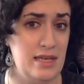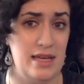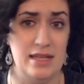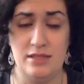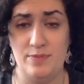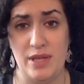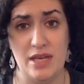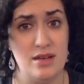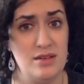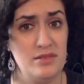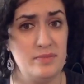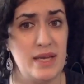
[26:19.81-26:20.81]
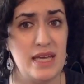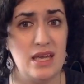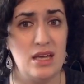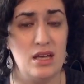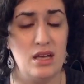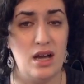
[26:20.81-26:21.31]
It's beyond
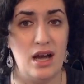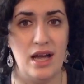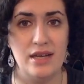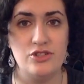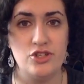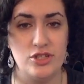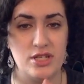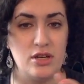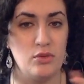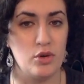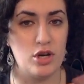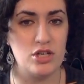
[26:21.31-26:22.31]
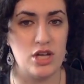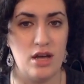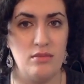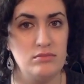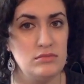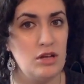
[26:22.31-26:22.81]
me. I should take a
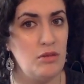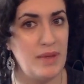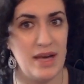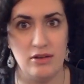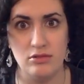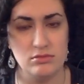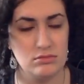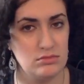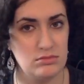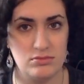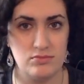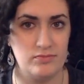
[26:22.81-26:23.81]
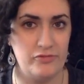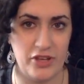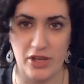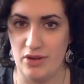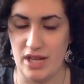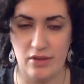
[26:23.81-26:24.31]
workshop about
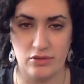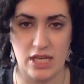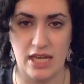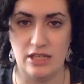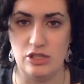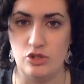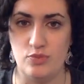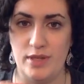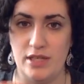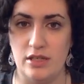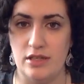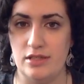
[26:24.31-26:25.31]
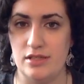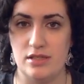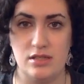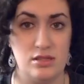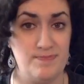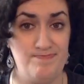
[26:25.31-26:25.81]
figuring out gauge
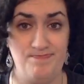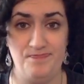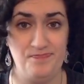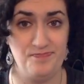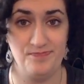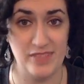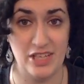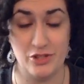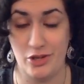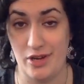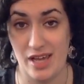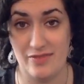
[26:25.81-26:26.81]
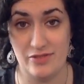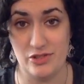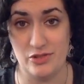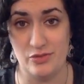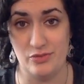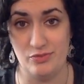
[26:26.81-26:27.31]
because I shouldn't have
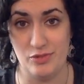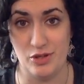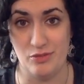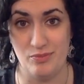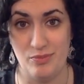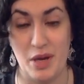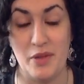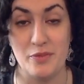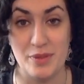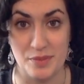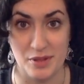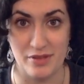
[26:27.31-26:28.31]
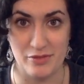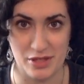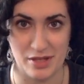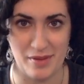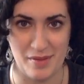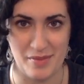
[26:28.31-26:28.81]
to, you know, bother people every
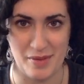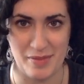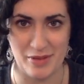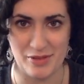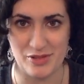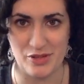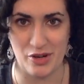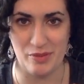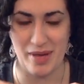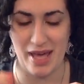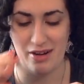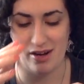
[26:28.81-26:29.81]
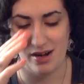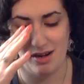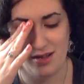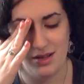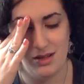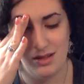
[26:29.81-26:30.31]
time I'm about to start a pattern
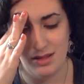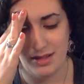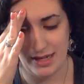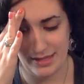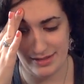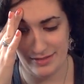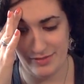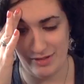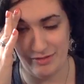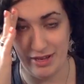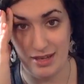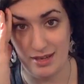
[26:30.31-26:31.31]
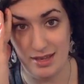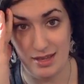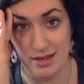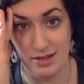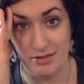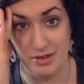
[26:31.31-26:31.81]
that has to fit right and
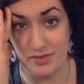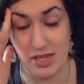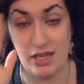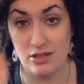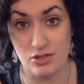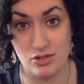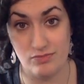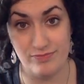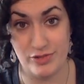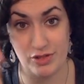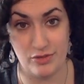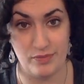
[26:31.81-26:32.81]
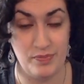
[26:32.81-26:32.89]
I don't have gauge. So